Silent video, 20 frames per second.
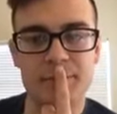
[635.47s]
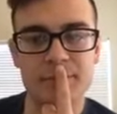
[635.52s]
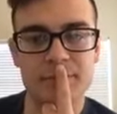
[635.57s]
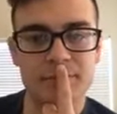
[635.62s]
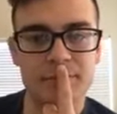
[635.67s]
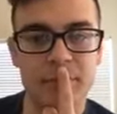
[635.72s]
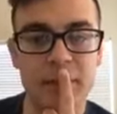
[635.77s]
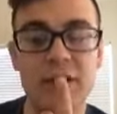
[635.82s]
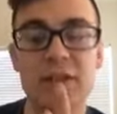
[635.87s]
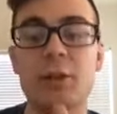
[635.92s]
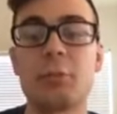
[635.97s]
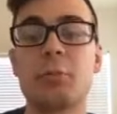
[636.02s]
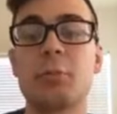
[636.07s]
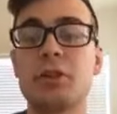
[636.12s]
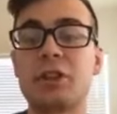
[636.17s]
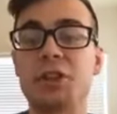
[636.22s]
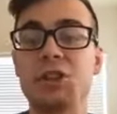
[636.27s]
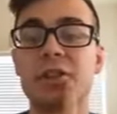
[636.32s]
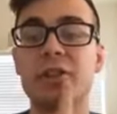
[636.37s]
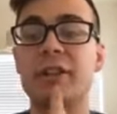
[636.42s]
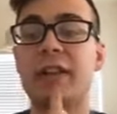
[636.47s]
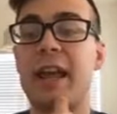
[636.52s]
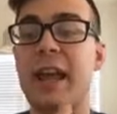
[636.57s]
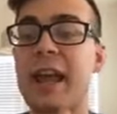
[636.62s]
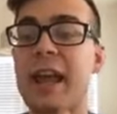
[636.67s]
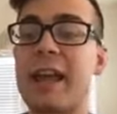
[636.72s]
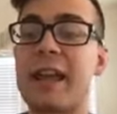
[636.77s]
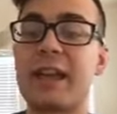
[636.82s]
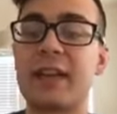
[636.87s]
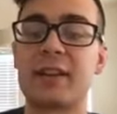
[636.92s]
it shouldn't
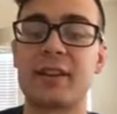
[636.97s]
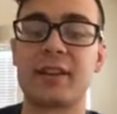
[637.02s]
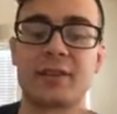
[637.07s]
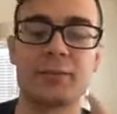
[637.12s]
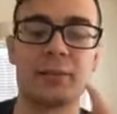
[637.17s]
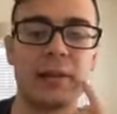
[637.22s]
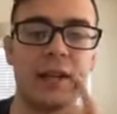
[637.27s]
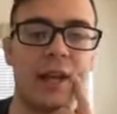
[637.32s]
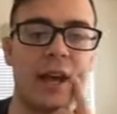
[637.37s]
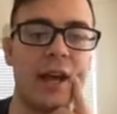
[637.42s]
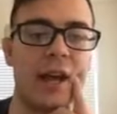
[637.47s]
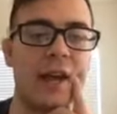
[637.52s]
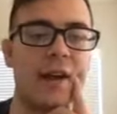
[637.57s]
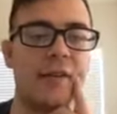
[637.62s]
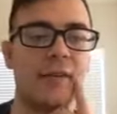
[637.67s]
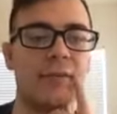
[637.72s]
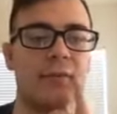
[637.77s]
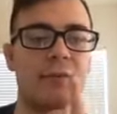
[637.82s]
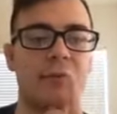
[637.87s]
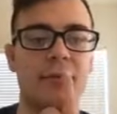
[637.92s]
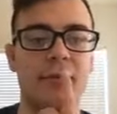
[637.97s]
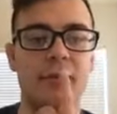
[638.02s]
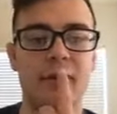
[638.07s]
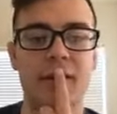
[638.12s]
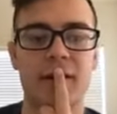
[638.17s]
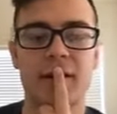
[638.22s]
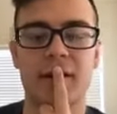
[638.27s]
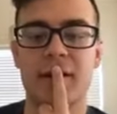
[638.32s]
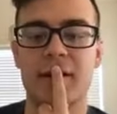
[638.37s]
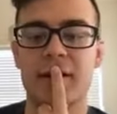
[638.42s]
hang because we have,
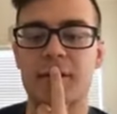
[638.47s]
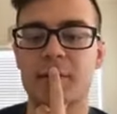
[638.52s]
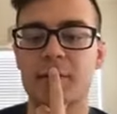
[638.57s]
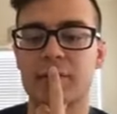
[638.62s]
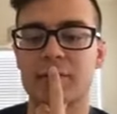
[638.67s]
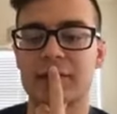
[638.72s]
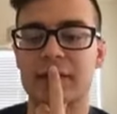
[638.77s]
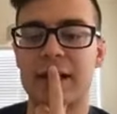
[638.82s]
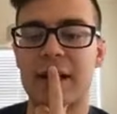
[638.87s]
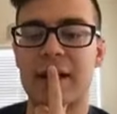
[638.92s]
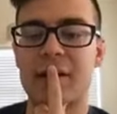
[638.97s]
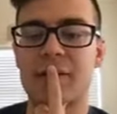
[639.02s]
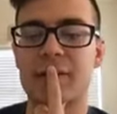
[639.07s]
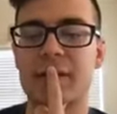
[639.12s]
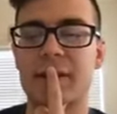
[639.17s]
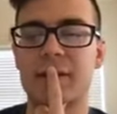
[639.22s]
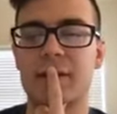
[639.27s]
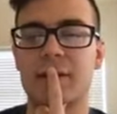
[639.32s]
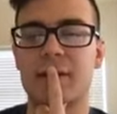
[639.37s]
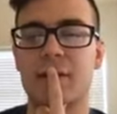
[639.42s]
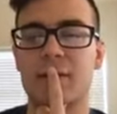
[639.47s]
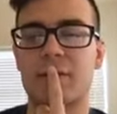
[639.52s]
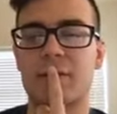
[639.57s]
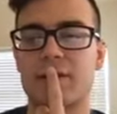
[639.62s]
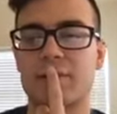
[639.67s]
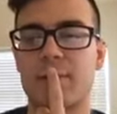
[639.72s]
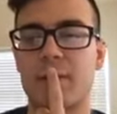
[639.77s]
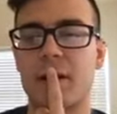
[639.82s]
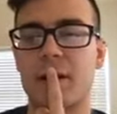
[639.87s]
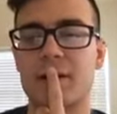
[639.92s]
we'll now get a
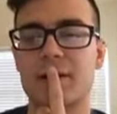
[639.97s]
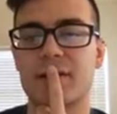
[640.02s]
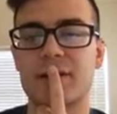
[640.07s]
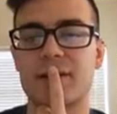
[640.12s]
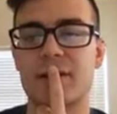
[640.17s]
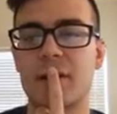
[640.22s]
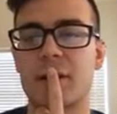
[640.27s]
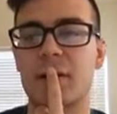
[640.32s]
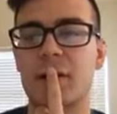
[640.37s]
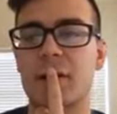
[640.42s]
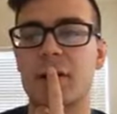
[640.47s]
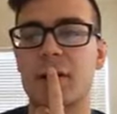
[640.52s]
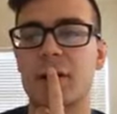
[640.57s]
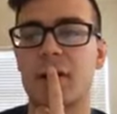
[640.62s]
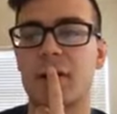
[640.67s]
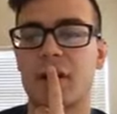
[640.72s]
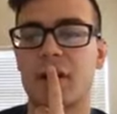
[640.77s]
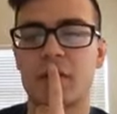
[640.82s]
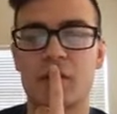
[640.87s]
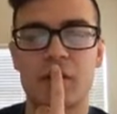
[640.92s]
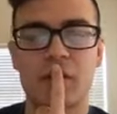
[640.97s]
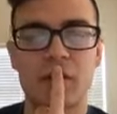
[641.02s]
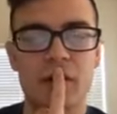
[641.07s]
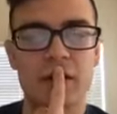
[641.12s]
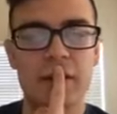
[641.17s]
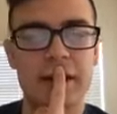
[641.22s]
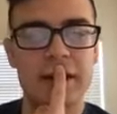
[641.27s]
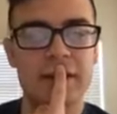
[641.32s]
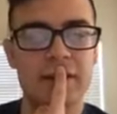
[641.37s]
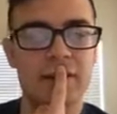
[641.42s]
response. So we'll go
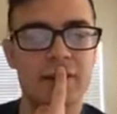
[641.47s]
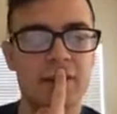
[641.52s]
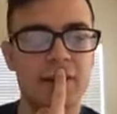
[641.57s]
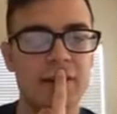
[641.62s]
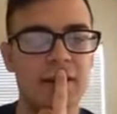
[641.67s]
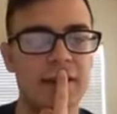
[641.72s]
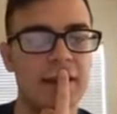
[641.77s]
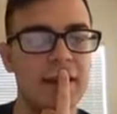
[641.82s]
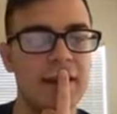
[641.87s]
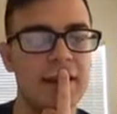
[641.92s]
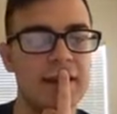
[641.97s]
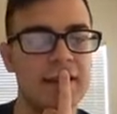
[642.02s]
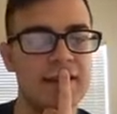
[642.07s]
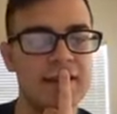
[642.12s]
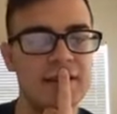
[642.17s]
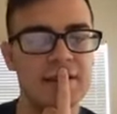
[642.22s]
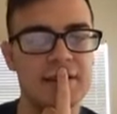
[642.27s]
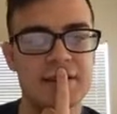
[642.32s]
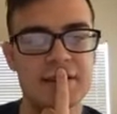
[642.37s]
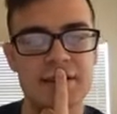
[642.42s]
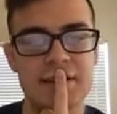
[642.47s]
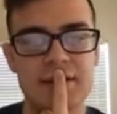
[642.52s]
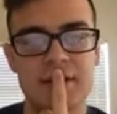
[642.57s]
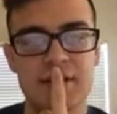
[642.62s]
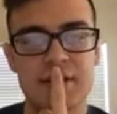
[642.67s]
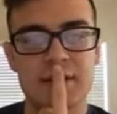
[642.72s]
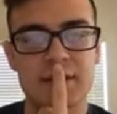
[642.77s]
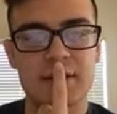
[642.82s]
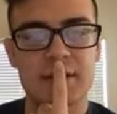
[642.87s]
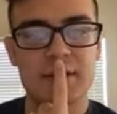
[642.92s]
ahead and do that,
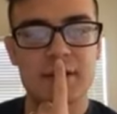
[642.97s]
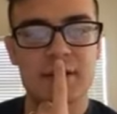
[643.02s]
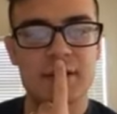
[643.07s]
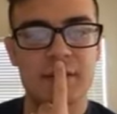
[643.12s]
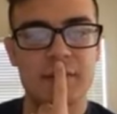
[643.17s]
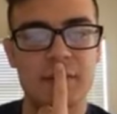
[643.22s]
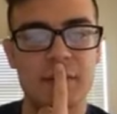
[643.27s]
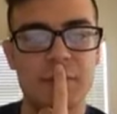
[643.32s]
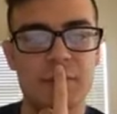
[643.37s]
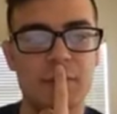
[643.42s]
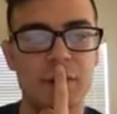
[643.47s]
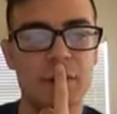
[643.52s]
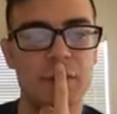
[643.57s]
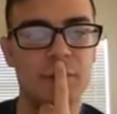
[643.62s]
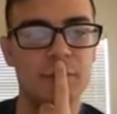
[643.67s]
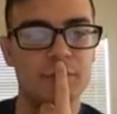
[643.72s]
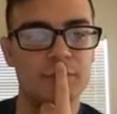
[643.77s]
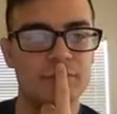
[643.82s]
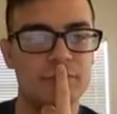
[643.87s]
and boom,